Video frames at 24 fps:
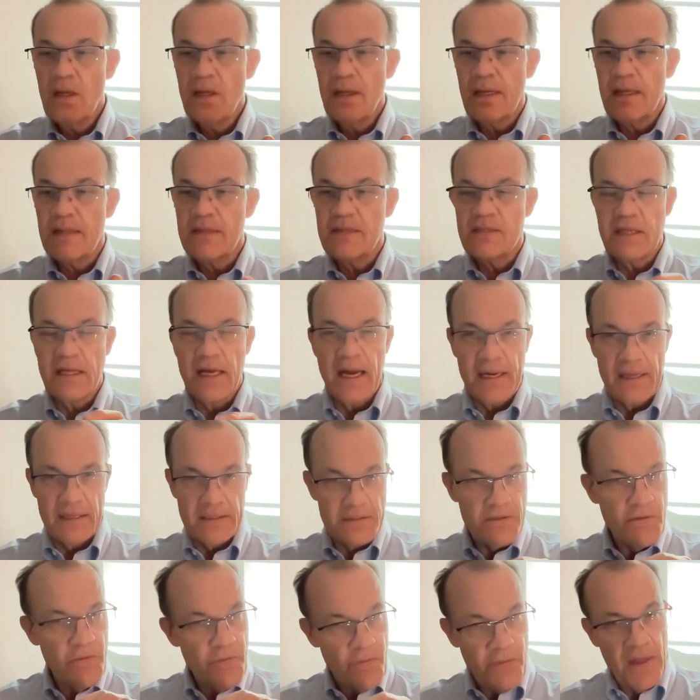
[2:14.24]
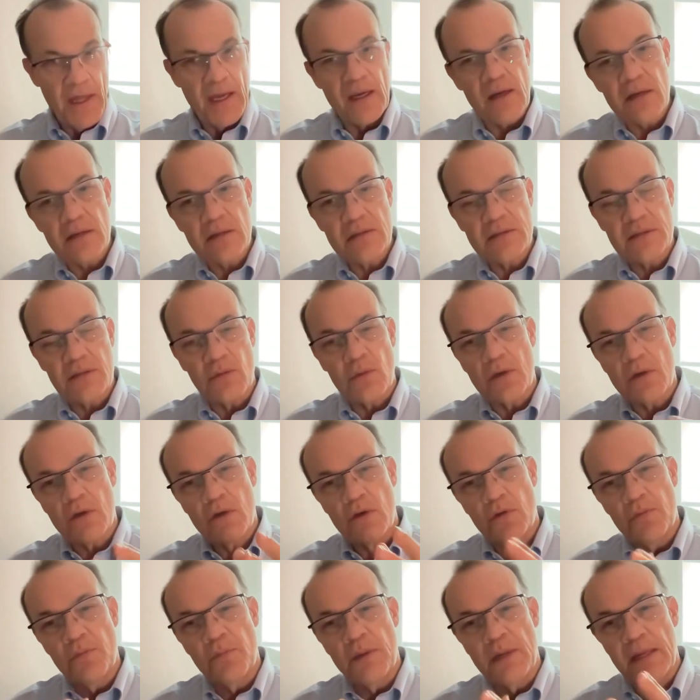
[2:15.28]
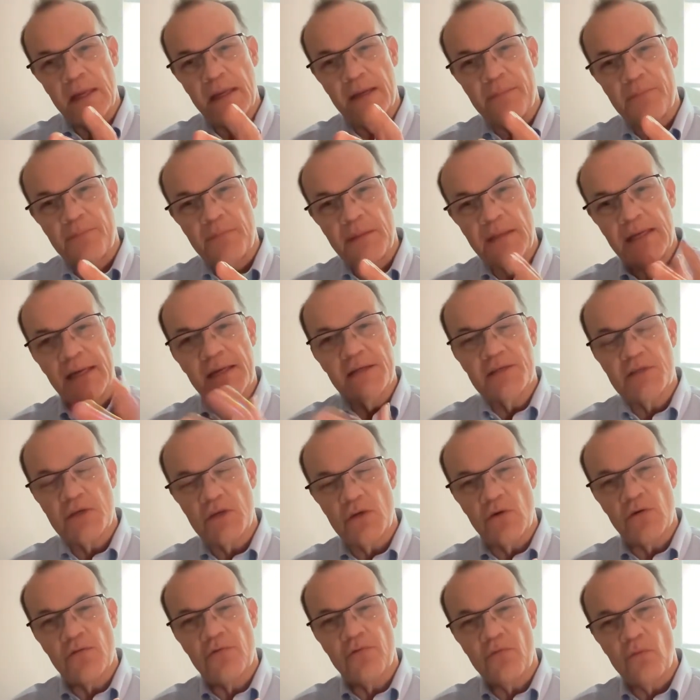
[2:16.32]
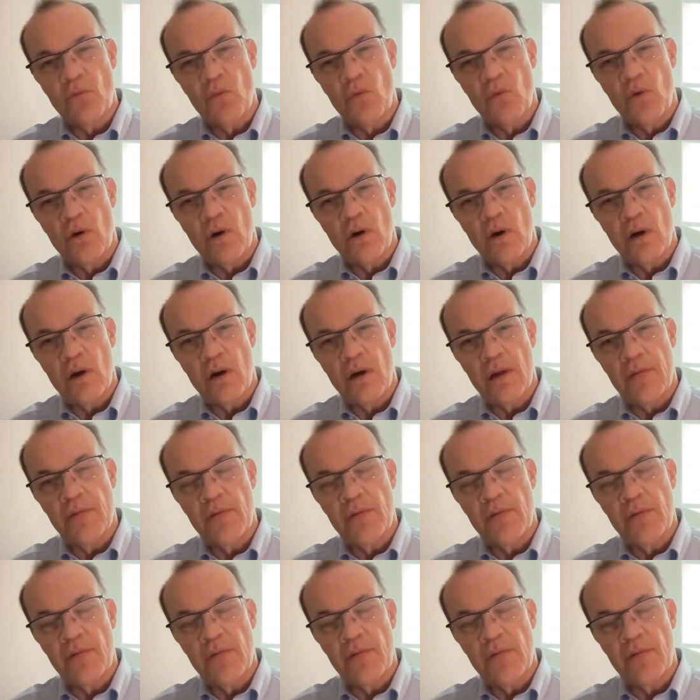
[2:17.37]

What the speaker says: It's not as thick, so it could be easier for